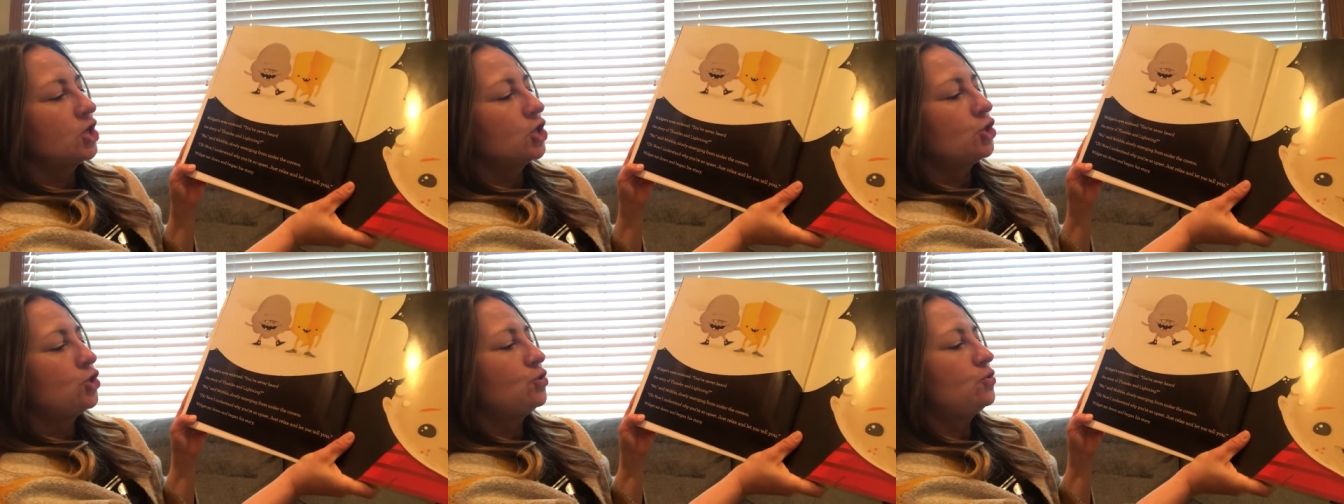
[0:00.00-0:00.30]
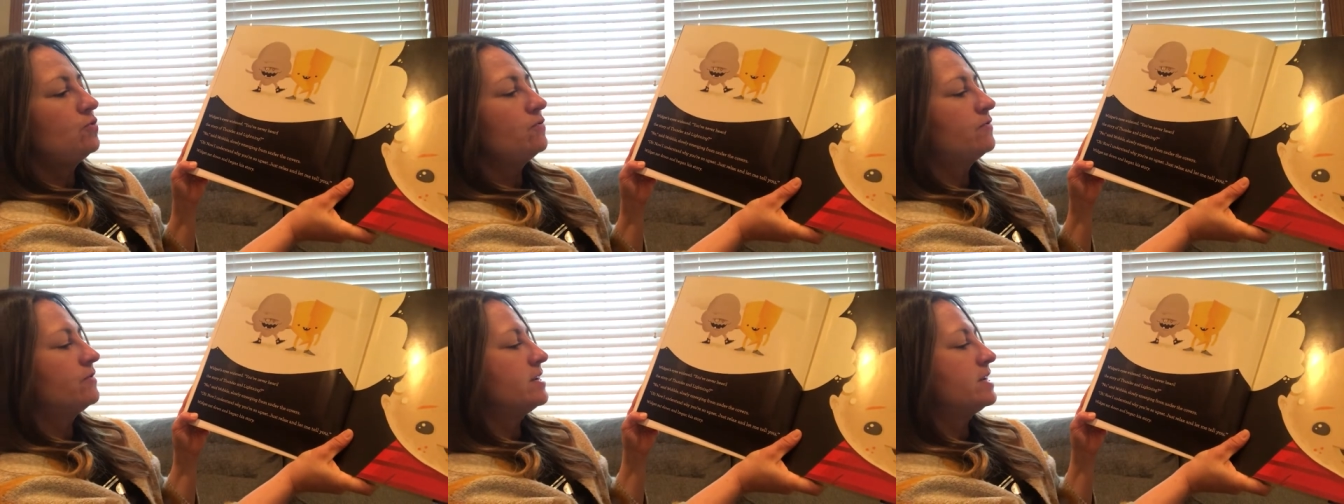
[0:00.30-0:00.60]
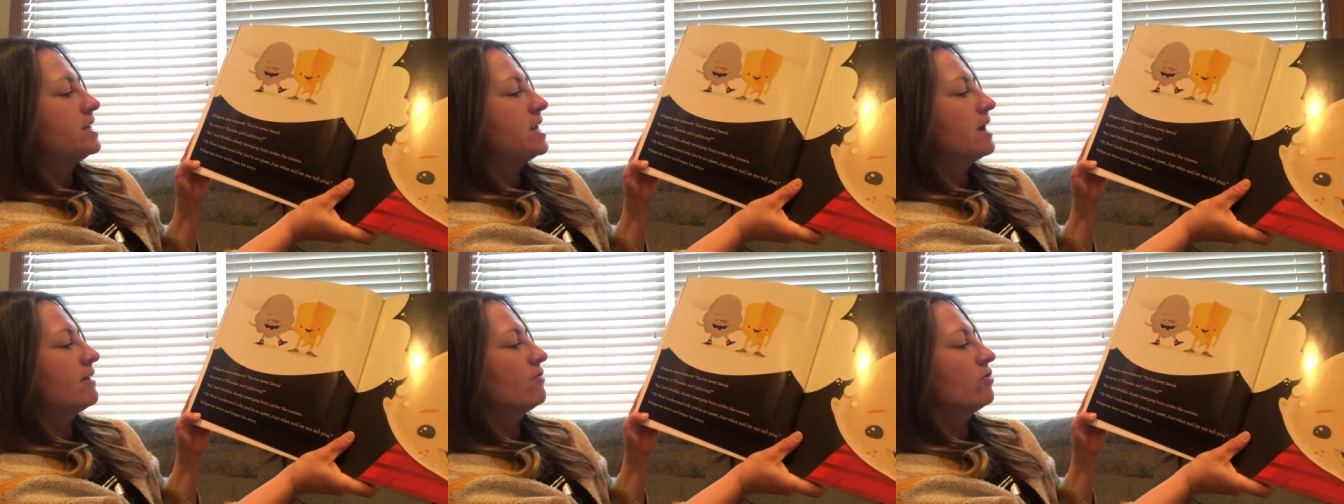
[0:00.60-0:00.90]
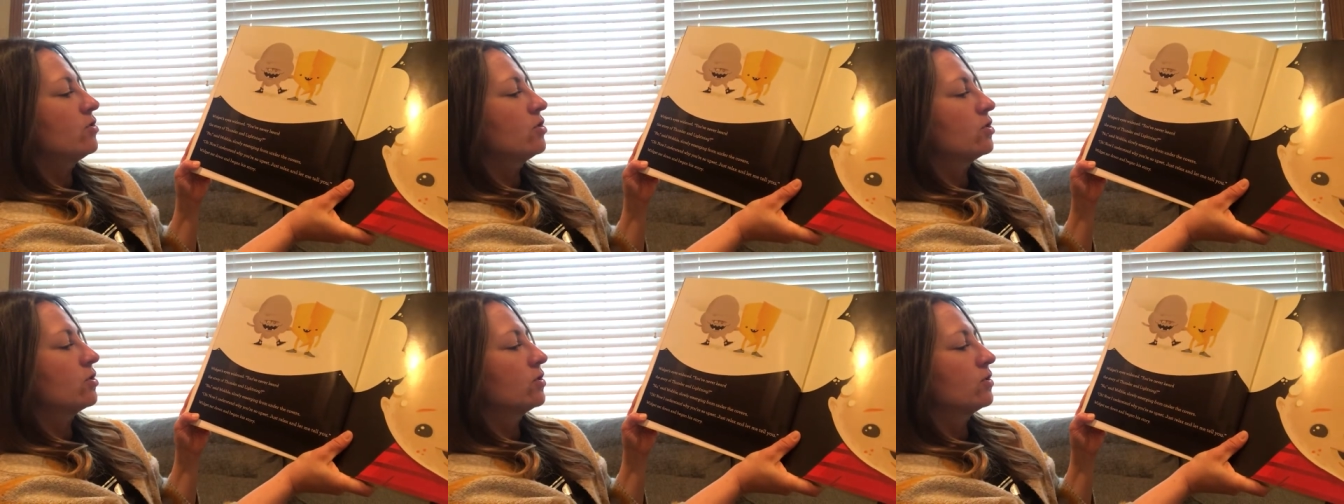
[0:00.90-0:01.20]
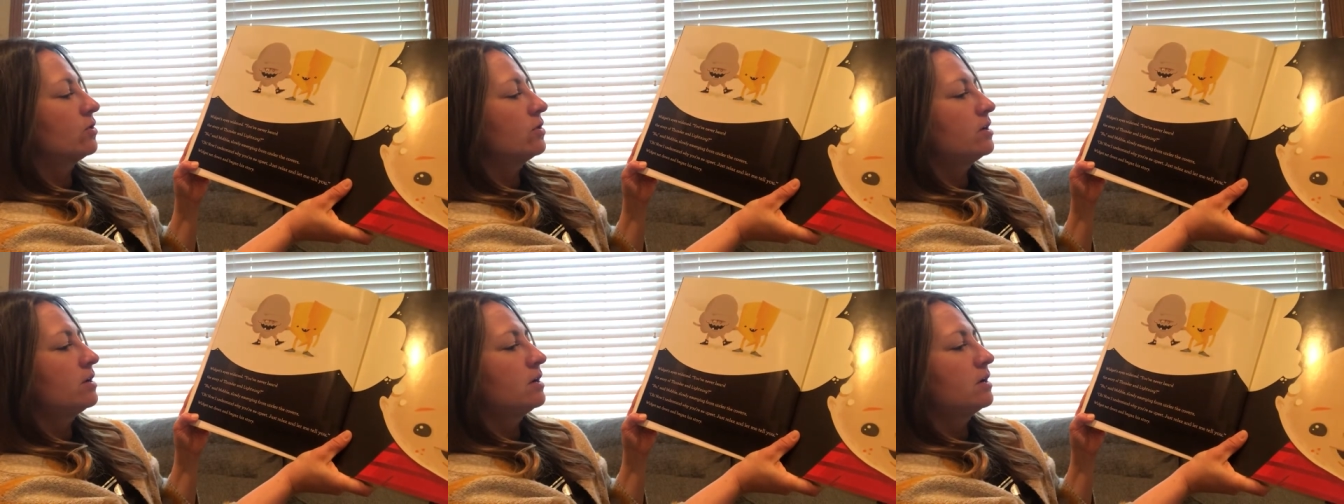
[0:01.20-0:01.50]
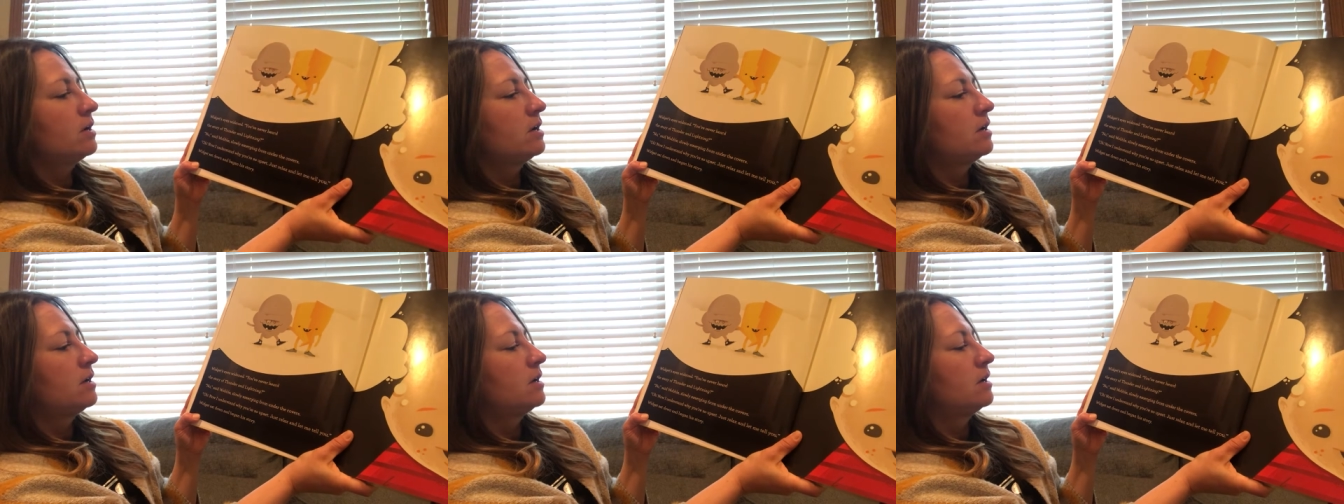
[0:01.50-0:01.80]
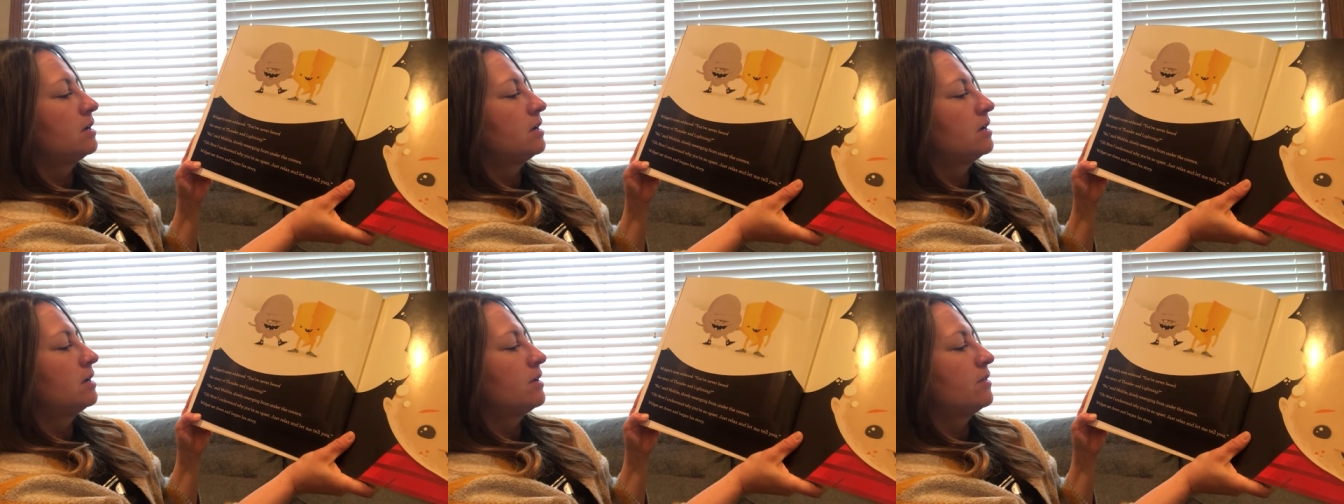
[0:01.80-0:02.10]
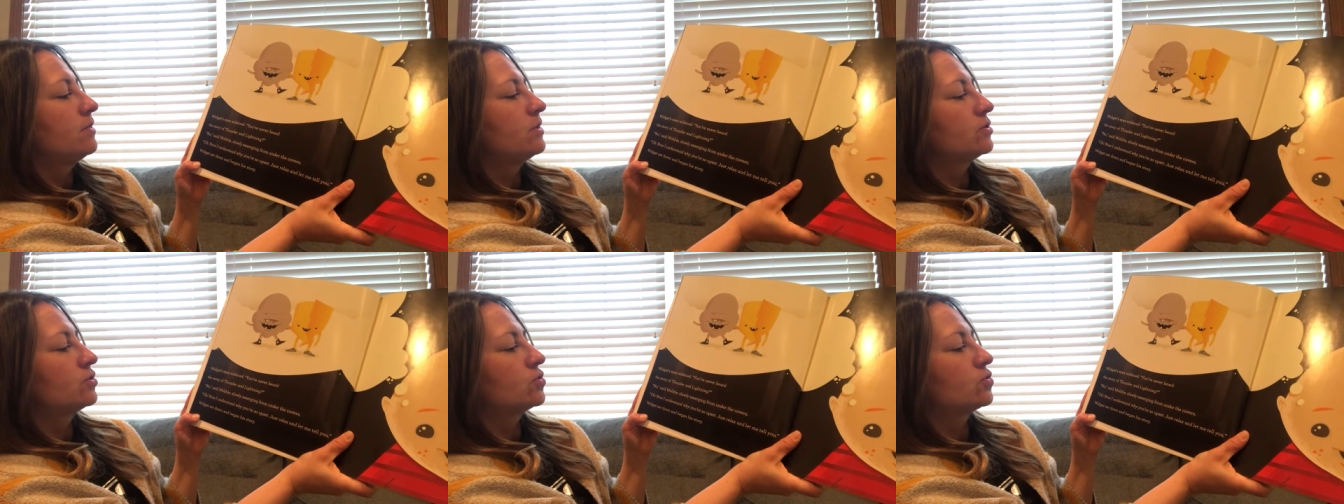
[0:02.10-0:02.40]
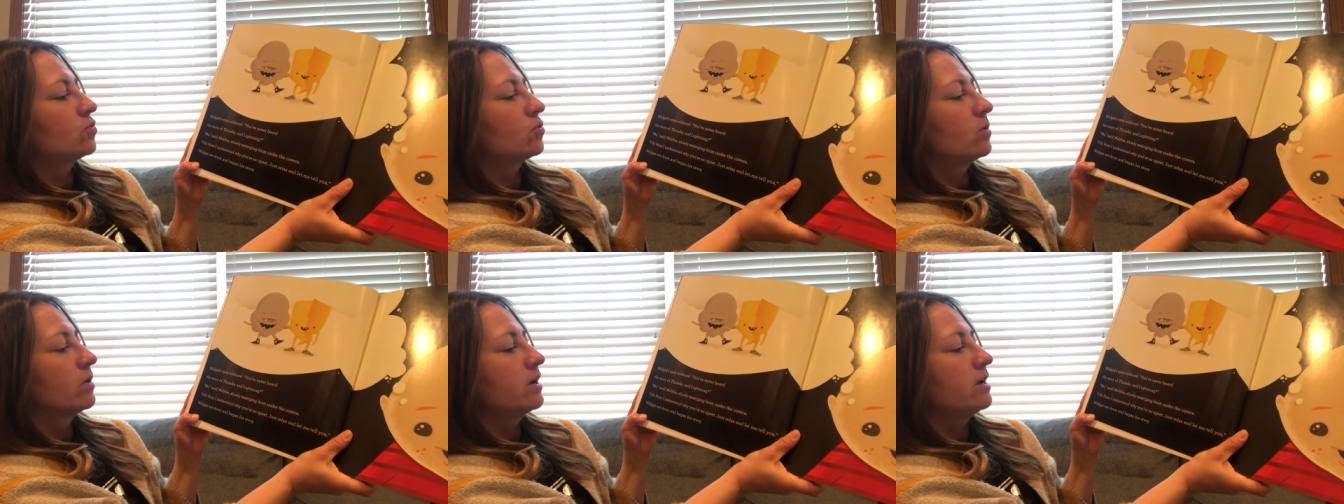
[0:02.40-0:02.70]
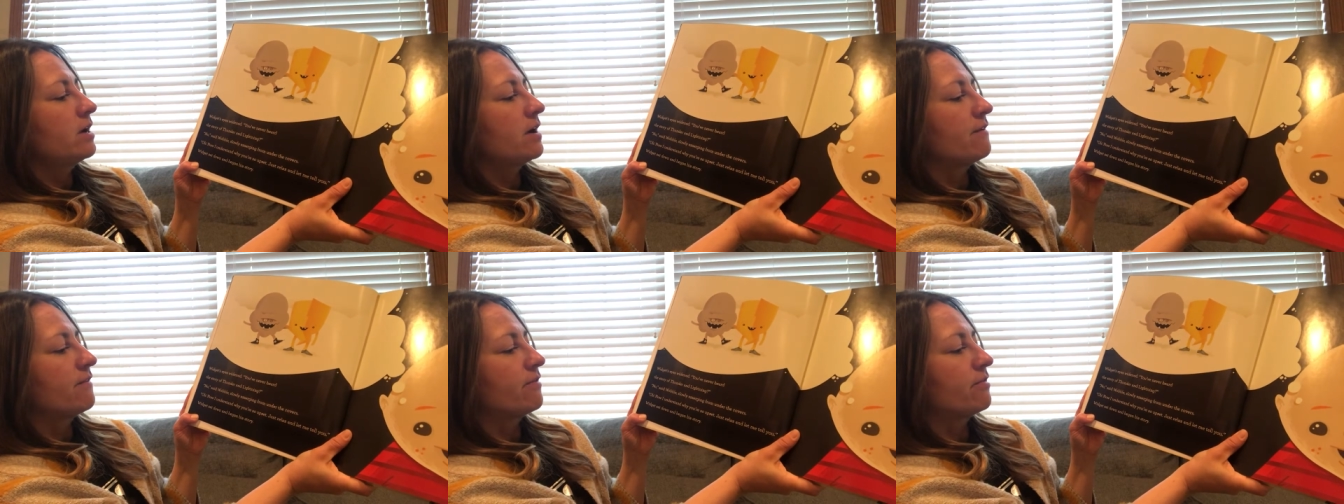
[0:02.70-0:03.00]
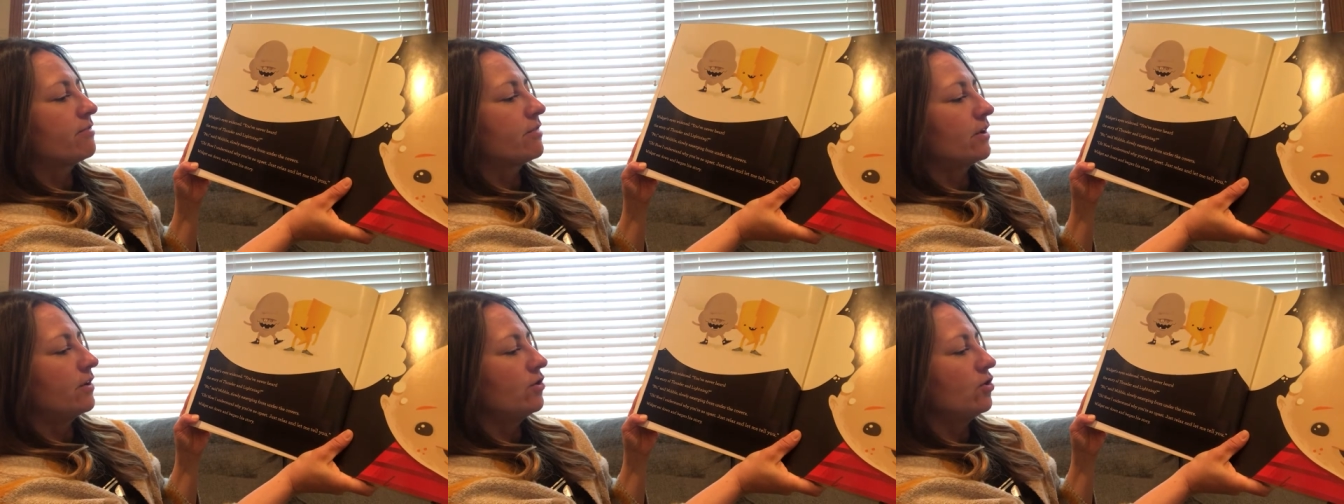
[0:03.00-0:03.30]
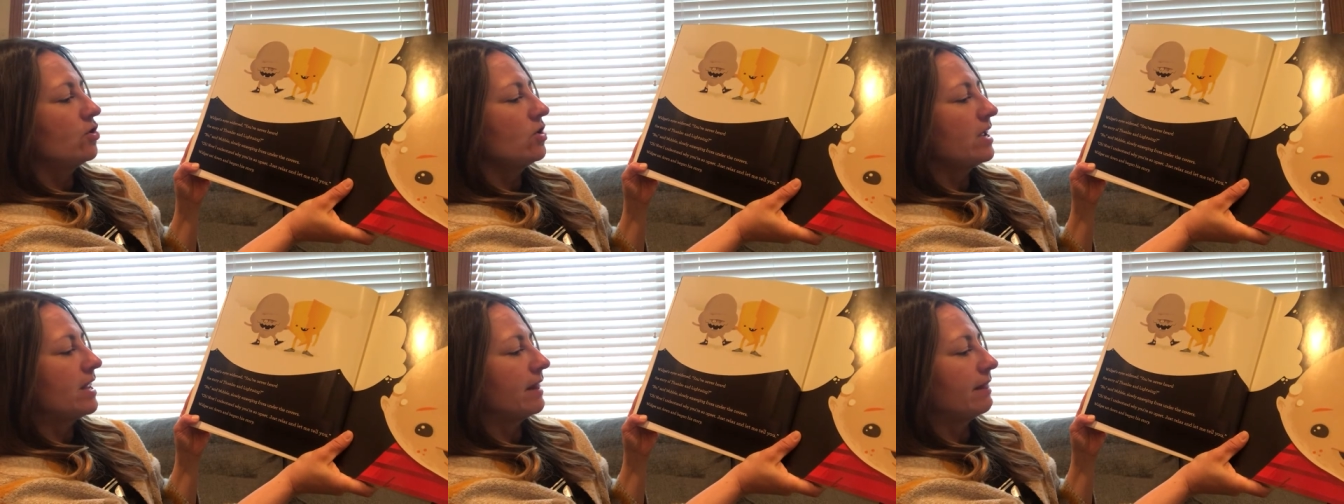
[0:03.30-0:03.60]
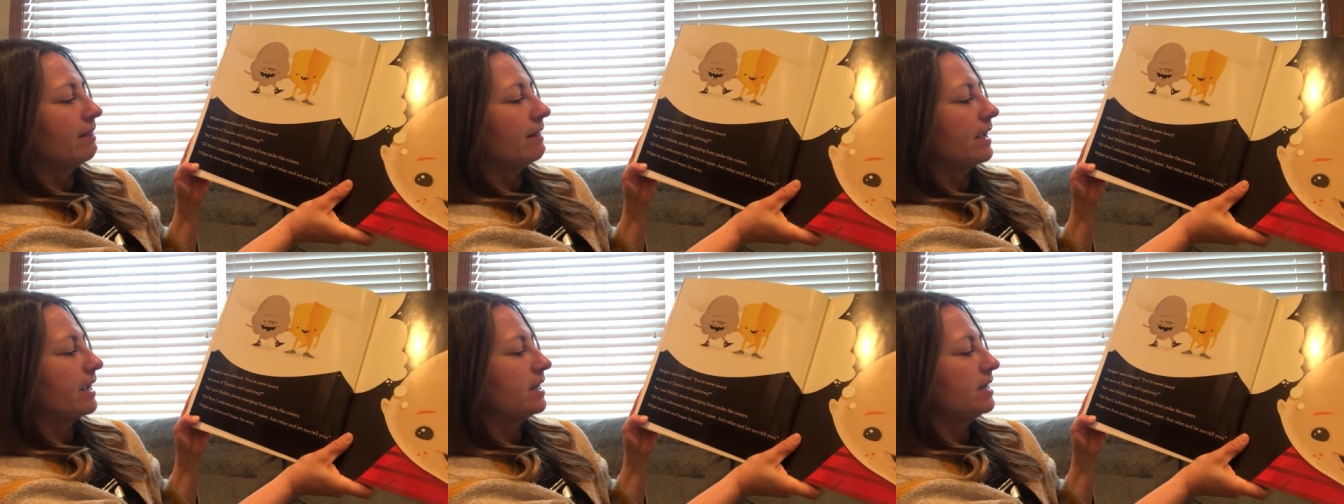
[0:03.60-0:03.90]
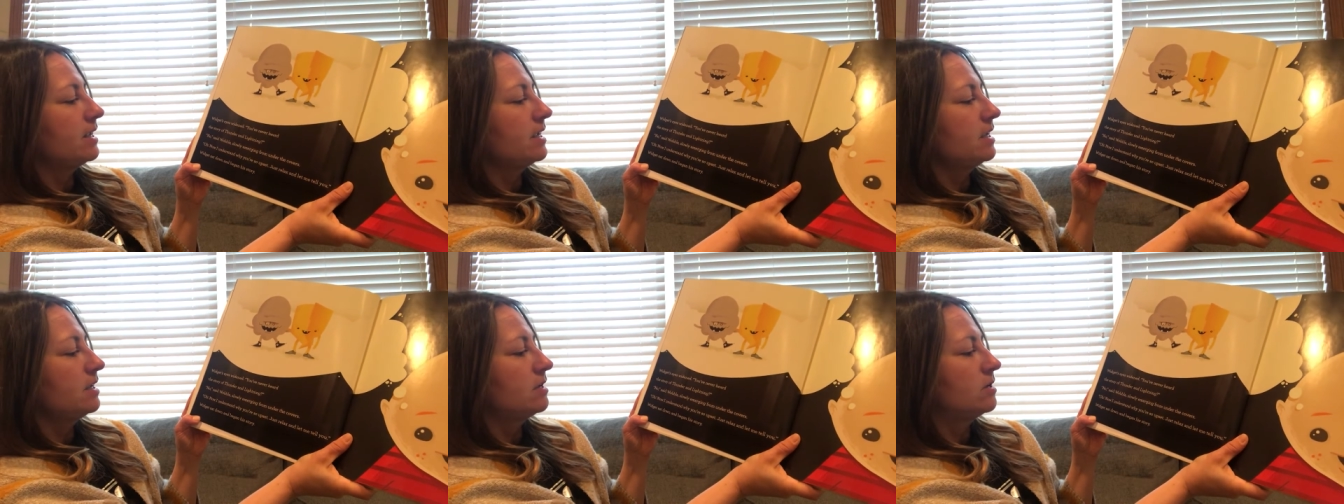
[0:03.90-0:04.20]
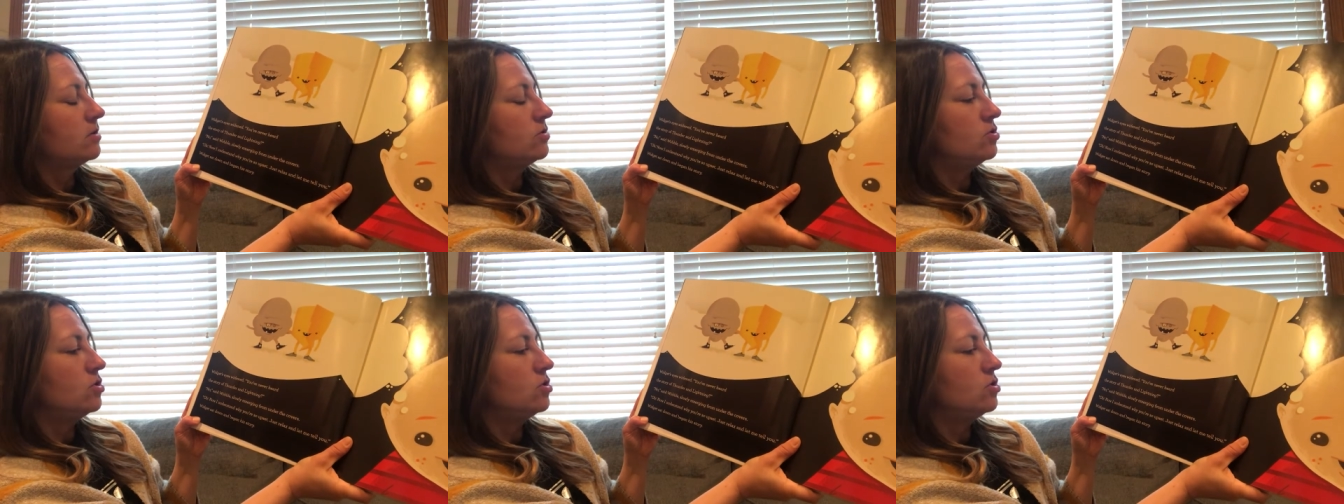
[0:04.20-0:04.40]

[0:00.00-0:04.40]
You've never heard the story of thunder and lightning?